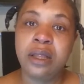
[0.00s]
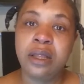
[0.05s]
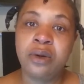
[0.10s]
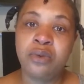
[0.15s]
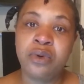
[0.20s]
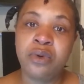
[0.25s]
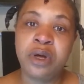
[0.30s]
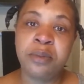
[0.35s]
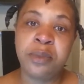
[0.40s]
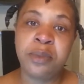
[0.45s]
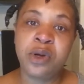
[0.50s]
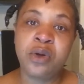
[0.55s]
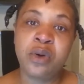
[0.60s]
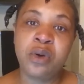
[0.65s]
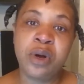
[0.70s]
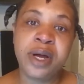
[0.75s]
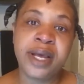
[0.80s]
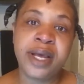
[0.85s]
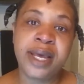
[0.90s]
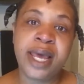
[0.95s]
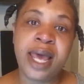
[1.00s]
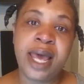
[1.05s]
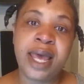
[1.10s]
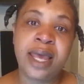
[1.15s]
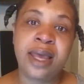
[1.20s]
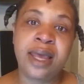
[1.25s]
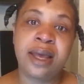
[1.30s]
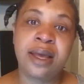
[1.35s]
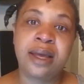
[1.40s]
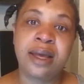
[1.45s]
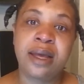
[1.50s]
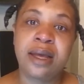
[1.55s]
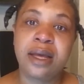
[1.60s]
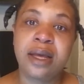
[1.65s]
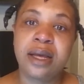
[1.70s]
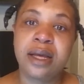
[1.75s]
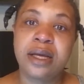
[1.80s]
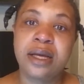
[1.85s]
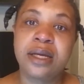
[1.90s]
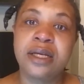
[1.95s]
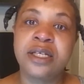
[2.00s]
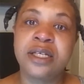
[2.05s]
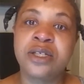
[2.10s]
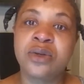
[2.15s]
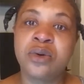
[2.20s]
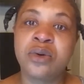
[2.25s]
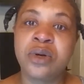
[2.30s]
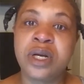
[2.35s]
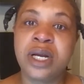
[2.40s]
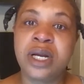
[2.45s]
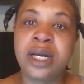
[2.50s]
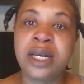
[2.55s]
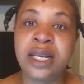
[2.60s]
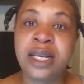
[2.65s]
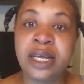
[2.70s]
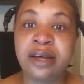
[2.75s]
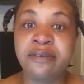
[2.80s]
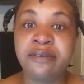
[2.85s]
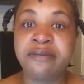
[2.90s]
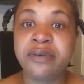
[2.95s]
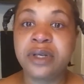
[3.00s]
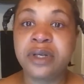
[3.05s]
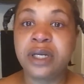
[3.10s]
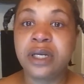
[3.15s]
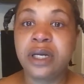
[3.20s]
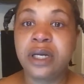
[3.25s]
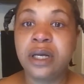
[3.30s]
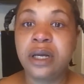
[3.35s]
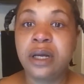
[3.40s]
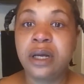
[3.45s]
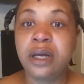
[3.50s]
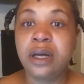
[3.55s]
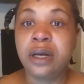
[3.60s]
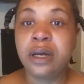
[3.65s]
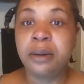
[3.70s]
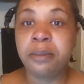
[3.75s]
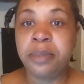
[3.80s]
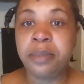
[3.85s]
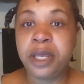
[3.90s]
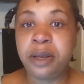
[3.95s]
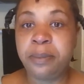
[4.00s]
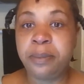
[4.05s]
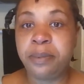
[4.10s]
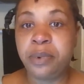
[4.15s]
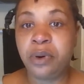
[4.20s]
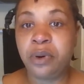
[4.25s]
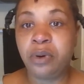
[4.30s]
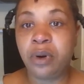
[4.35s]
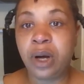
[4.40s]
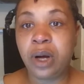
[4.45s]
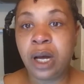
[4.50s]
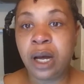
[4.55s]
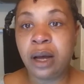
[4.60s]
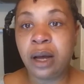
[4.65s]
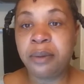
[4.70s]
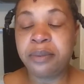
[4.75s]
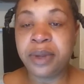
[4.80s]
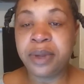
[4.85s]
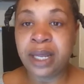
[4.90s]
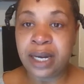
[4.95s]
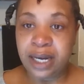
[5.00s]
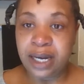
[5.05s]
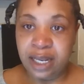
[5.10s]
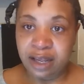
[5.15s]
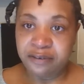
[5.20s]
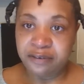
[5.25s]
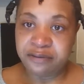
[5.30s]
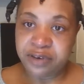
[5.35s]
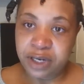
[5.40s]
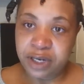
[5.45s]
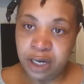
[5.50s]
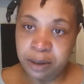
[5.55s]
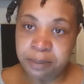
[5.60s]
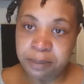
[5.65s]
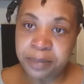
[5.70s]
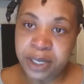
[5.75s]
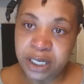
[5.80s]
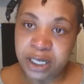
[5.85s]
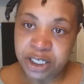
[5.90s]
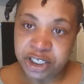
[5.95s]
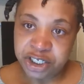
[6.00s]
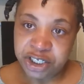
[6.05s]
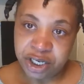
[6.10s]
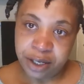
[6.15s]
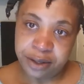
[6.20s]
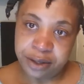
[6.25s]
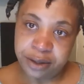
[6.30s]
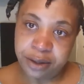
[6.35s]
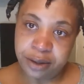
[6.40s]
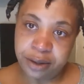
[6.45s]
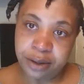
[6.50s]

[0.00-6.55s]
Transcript: the Real McCoy Gang is going to lift people up and lift up each other.